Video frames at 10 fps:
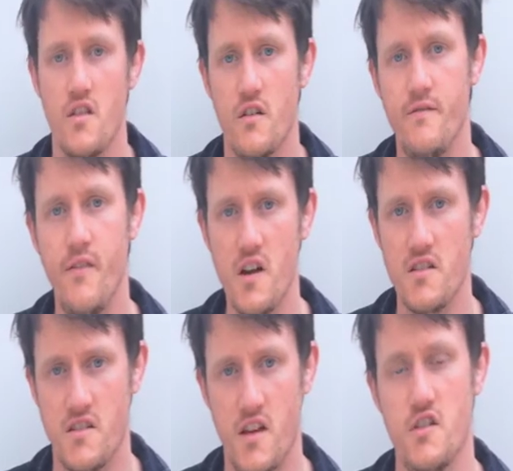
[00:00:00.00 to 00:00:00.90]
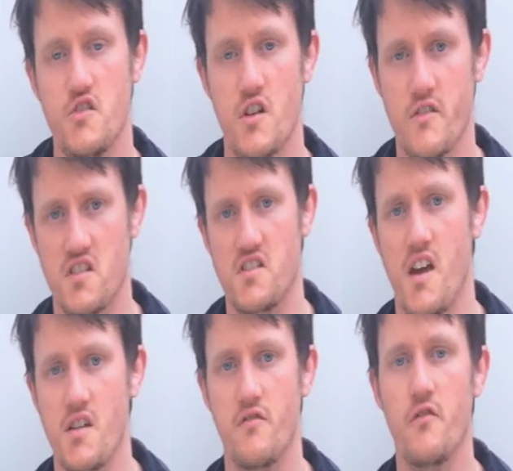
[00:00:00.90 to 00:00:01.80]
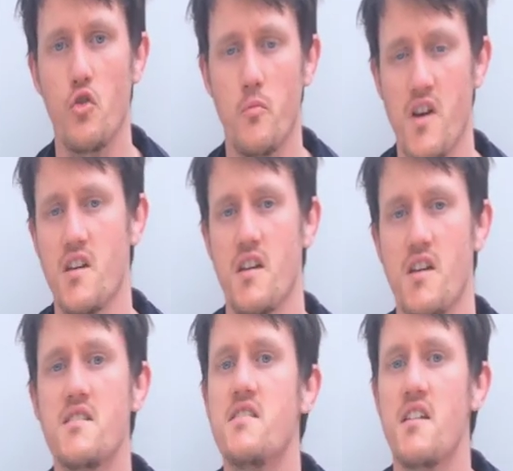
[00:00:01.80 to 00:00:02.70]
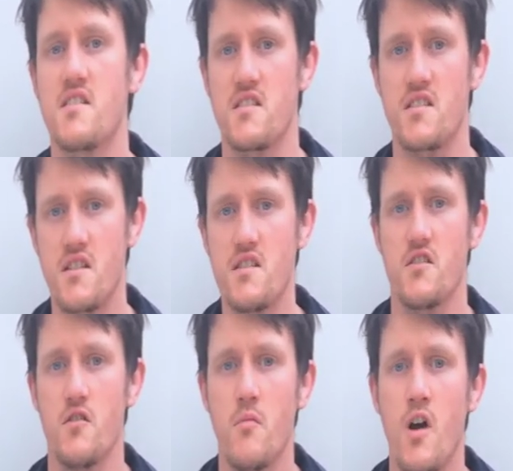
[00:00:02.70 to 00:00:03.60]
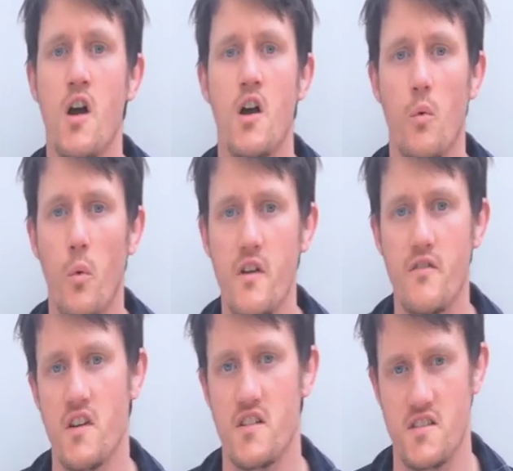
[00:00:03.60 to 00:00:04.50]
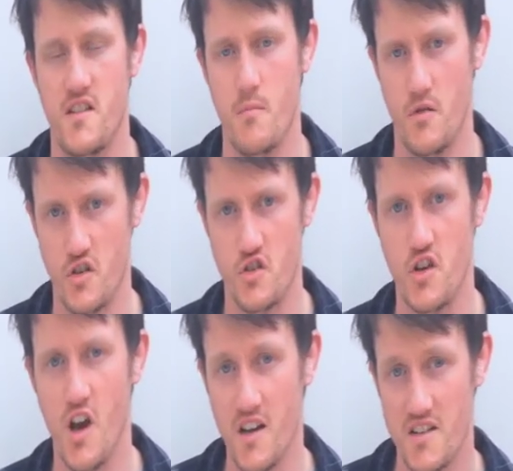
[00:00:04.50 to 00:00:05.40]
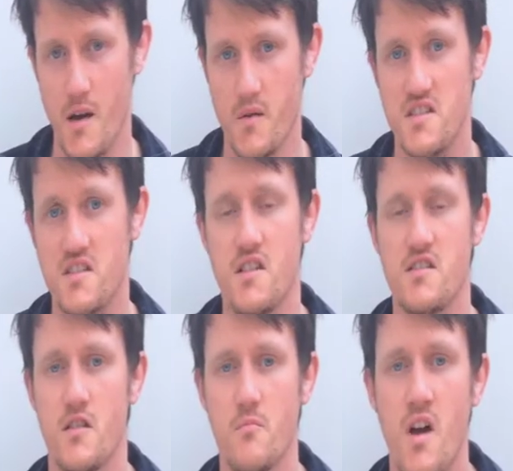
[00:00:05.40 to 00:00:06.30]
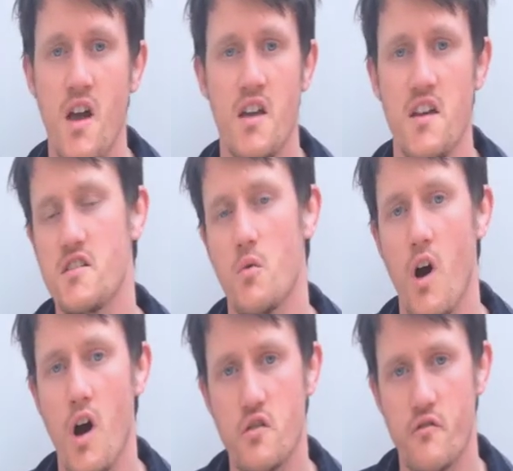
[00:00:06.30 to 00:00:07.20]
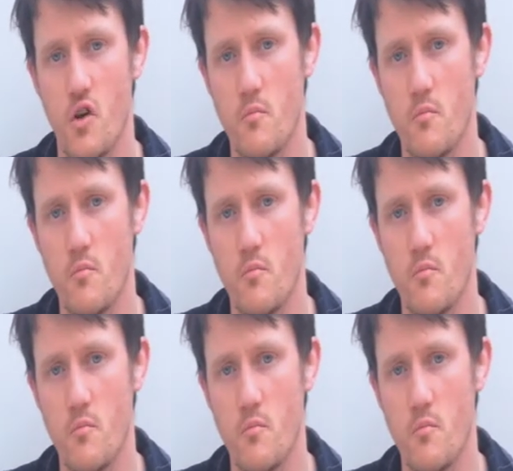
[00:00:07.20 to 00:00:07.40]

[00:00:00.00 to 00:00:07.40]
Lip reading: The first stage of a sect forming is there's a schism with an established church. Now a schism is a word for a